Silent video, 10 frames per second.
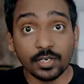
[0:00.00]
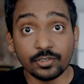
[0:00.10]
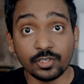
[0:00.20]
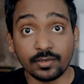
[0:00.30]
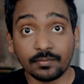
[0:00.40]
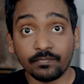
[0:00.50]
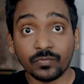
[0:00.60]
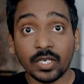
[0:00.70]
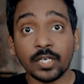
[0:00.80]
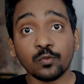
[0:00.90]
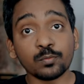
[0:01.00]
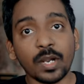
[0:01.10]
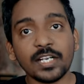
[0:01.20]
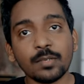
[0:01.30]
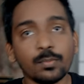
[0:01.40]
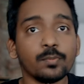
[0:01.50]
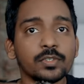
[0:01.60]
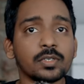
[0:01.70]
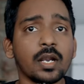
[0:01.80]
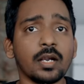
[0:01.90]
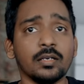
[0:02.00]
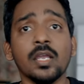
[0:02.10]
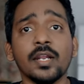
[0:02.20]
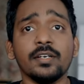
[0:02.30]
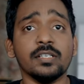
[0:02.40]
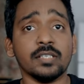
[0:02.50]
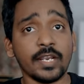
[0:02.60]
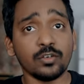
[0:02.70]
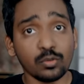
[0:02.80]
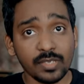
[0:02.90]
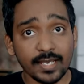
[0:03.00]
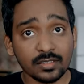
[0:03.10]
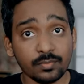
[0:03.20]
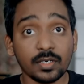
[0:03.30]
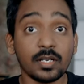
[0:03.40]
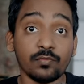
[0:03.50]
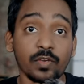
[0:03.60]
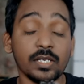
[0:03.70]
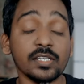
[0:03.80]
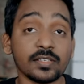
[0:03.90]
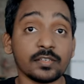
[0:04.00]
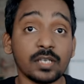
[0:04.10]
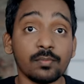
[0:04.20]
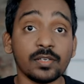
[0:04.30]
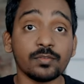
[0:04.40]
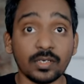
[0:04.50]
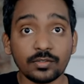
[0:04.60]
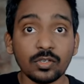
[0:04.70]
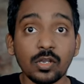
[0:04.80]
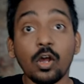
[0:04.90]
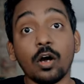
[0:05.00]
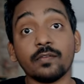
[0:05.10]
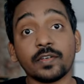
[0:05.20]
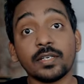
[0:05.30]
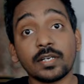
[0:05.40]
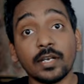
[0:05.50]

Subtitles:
a region. It was a multi-purpose card designed to be accepted at various establishments, offering